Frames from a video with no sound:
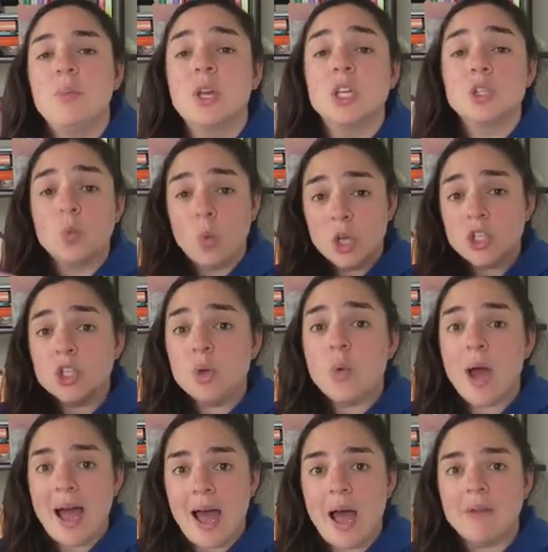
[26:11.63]
because once
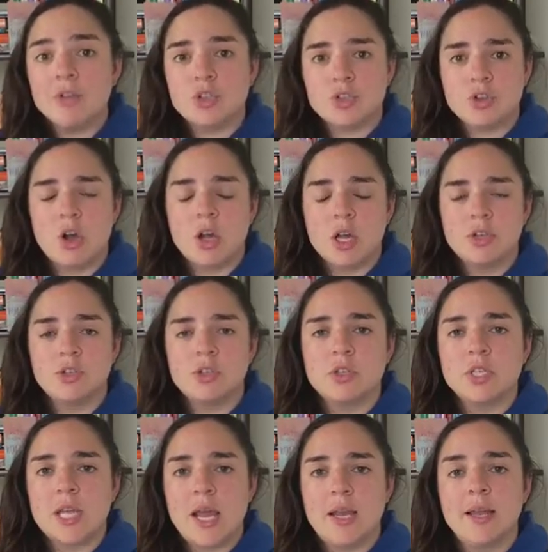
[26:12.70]
you have a strong
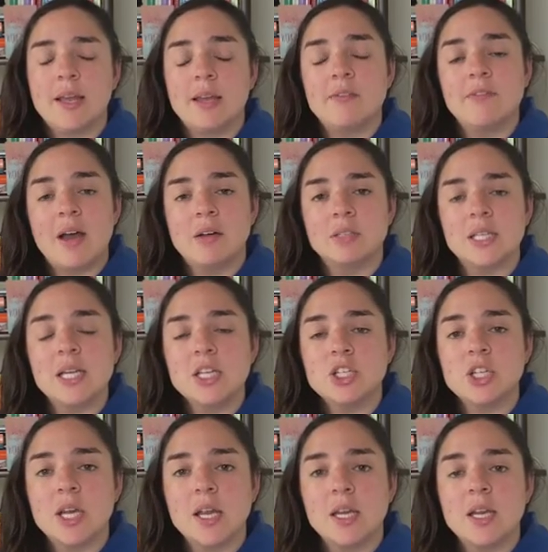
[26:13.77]
understanding and
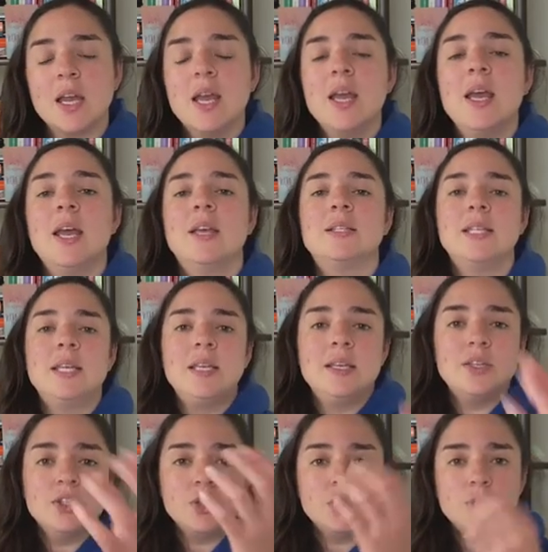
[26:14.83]
foundation, it's
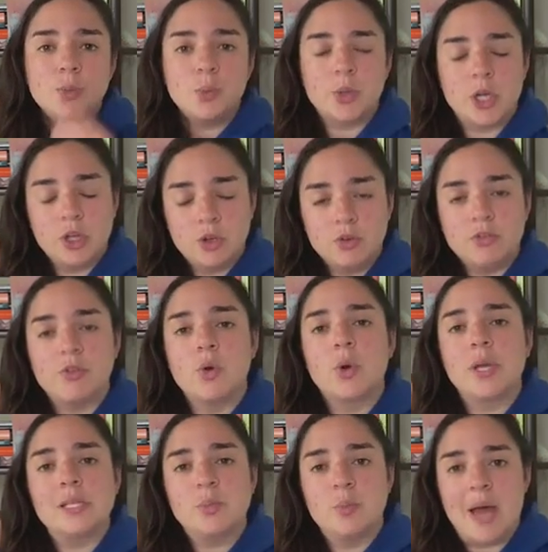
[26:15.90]
easier to bring your
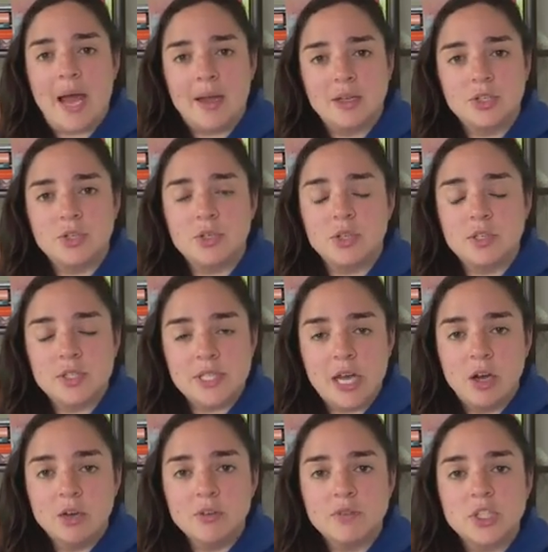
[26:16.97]
focus back into
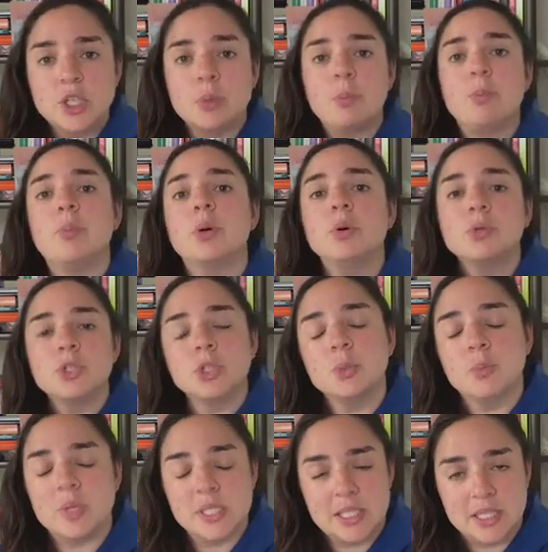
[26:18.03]
yourself, to build
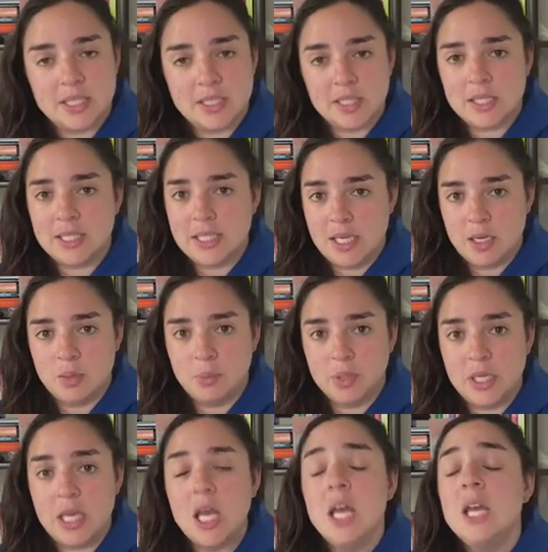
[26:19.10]
your business
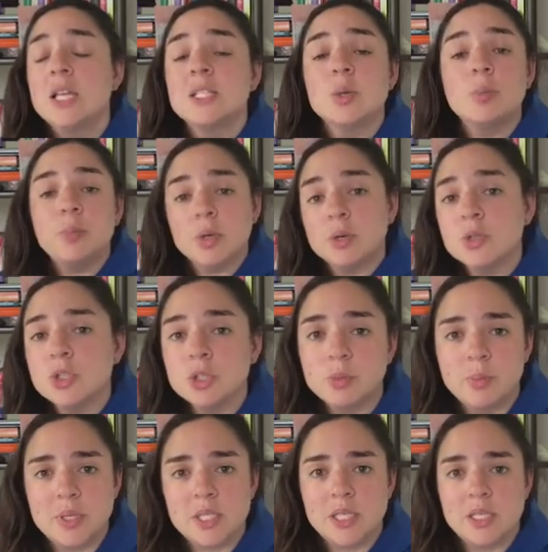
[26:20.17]
sustainably, to build your
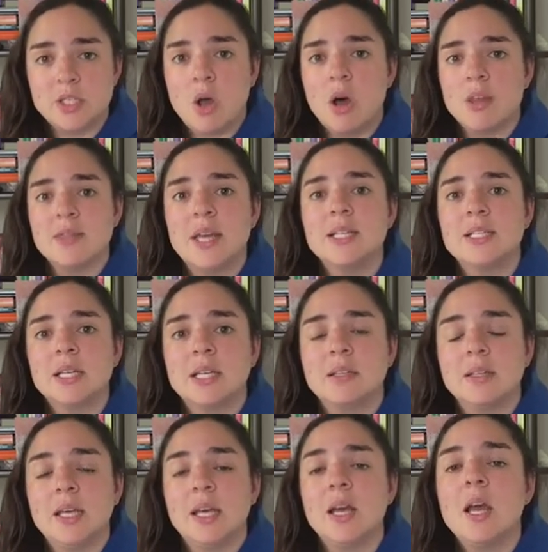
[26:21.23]
business
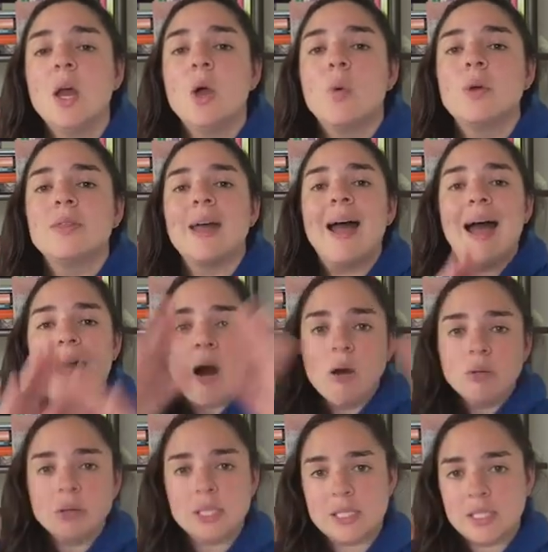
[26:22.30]
authentically
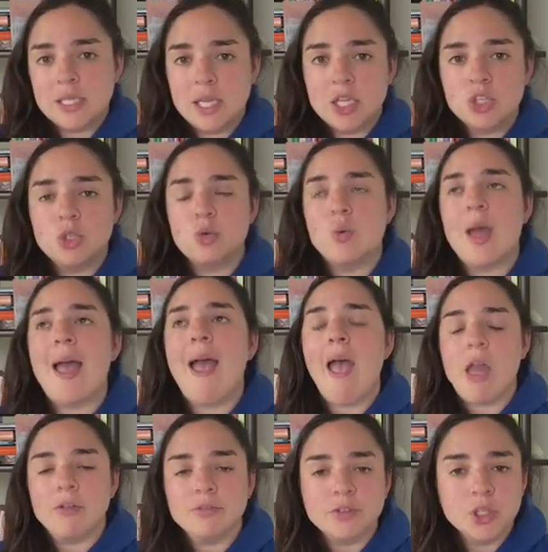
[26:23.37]
without listening to
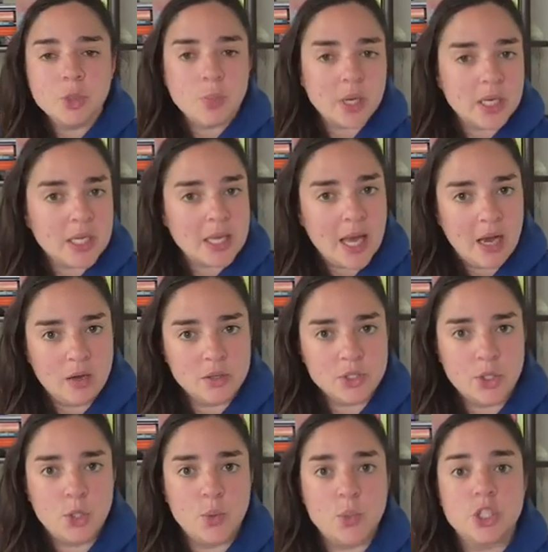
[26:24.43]
everybody
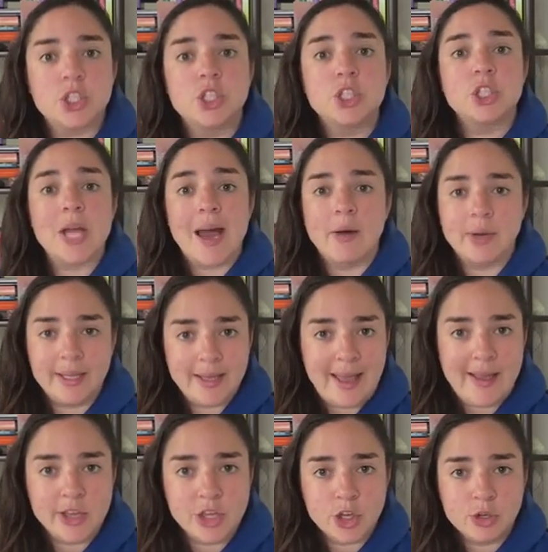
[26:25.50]
else who is shouting
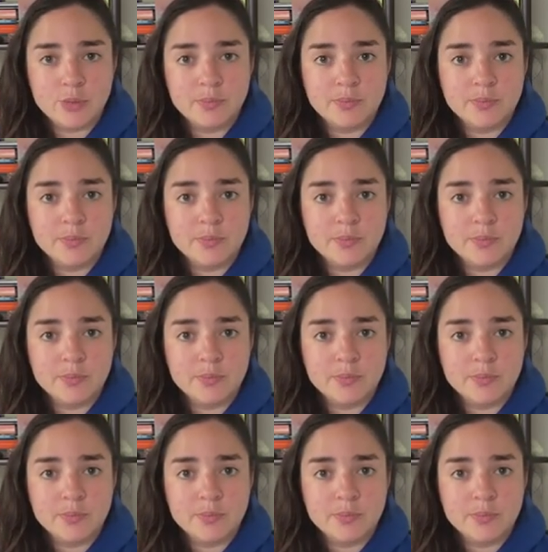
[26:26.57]
at you.